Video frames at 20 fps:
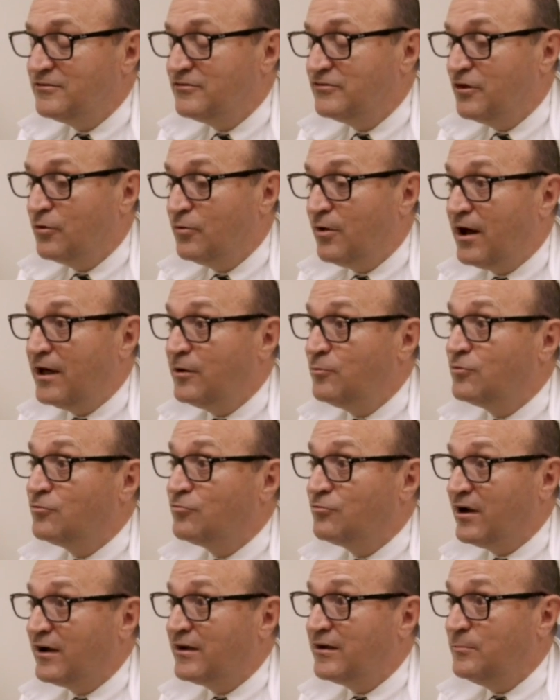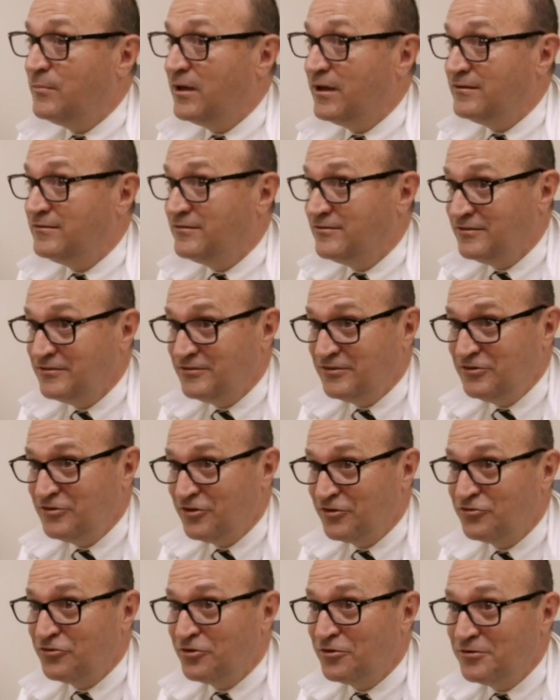So I would recommend, since he
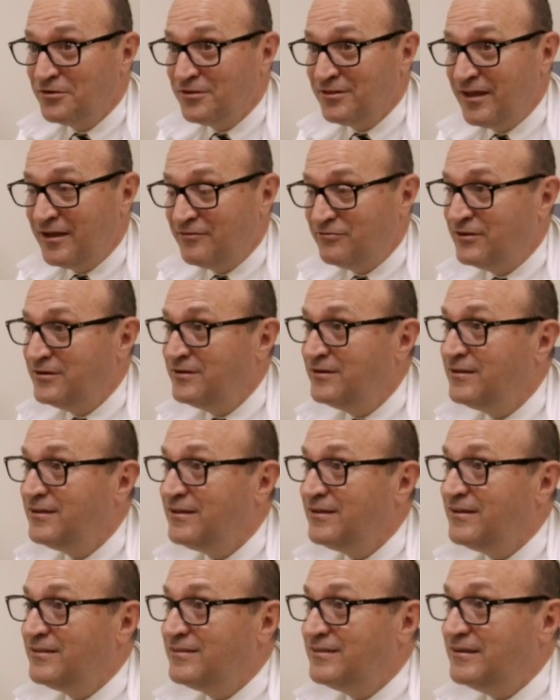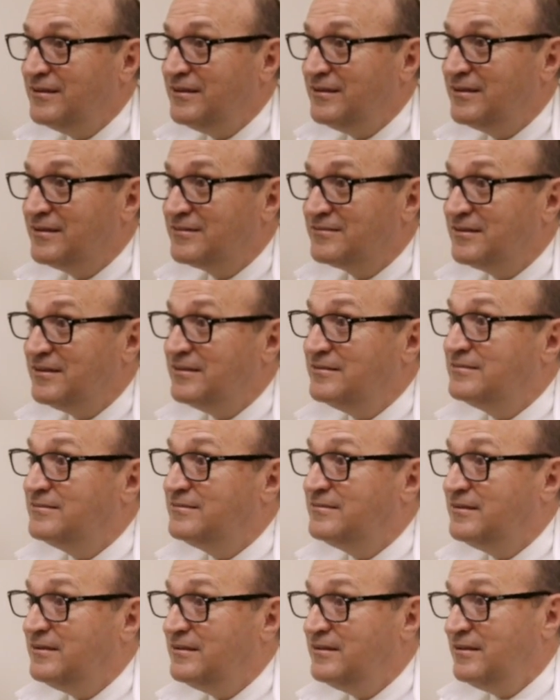just turned 11, that he gets a
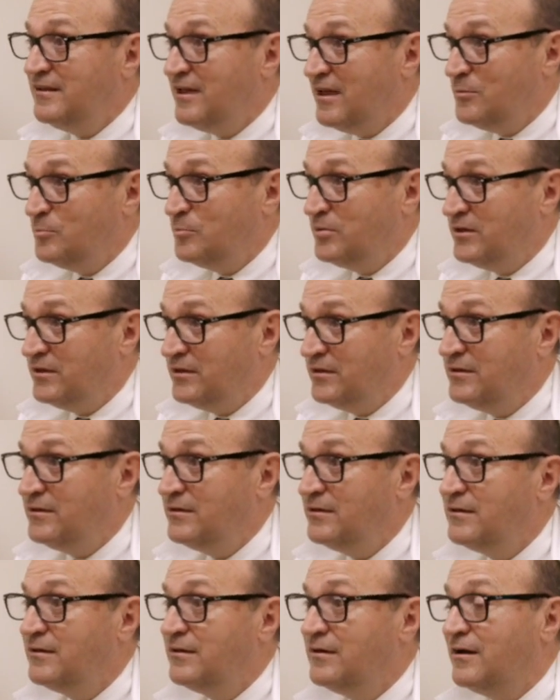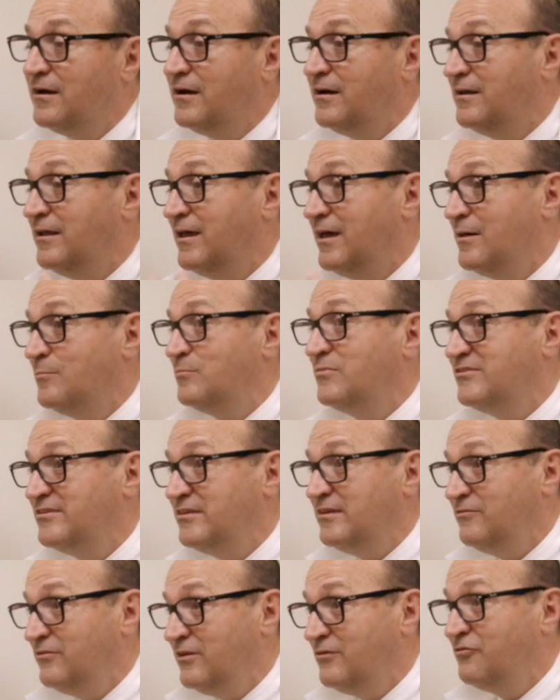TDAP, an
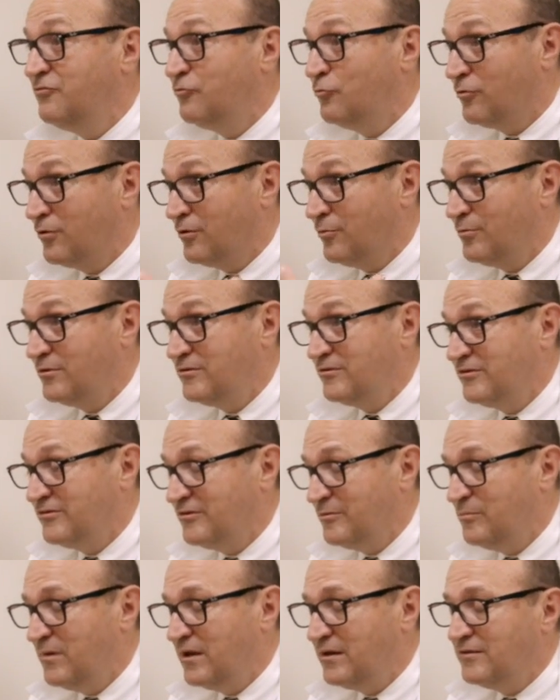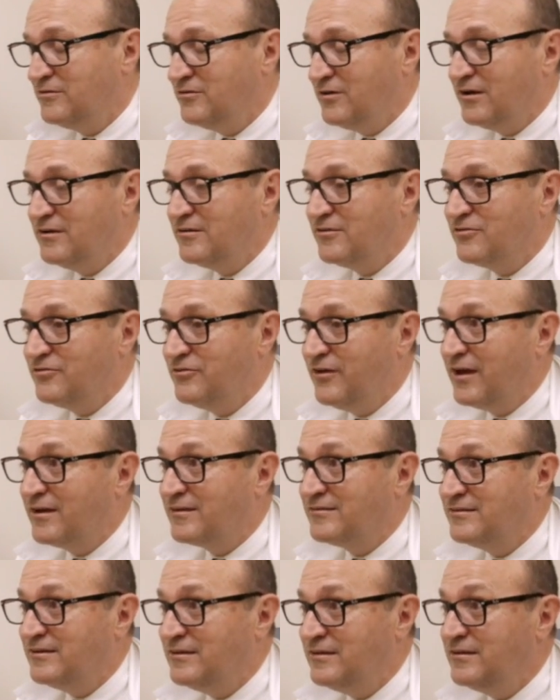MCV4, which is a meningitis
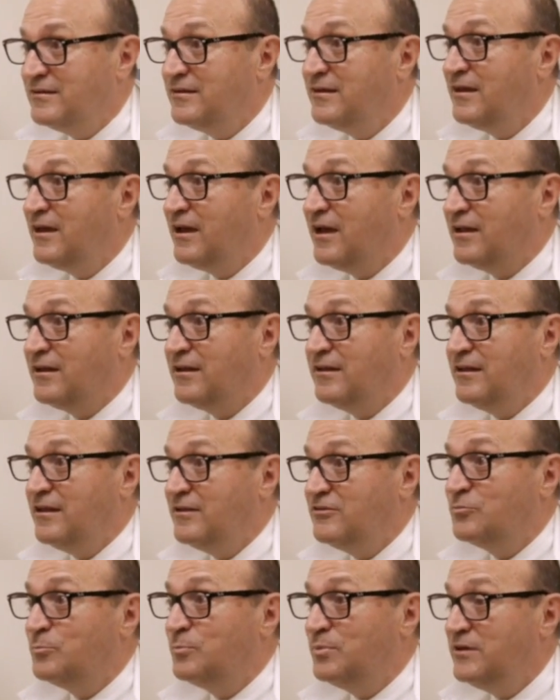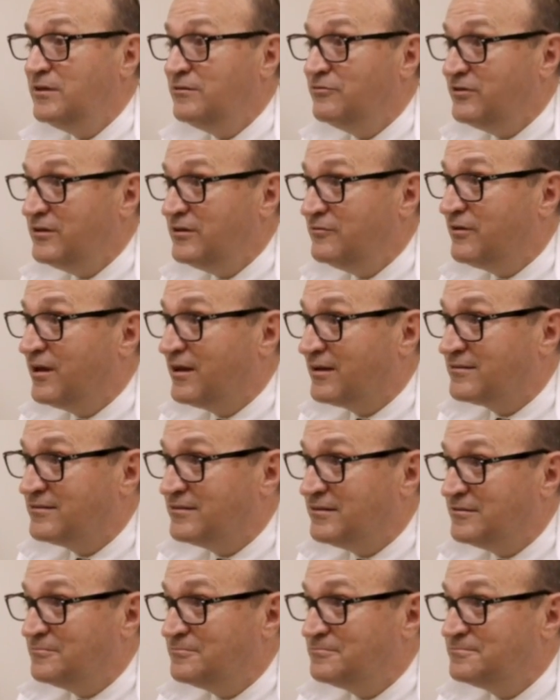vaccine, and an HPV
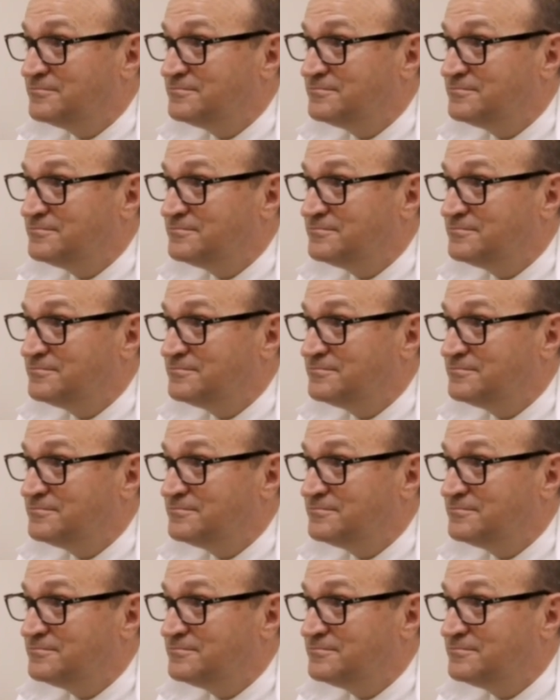vaccine.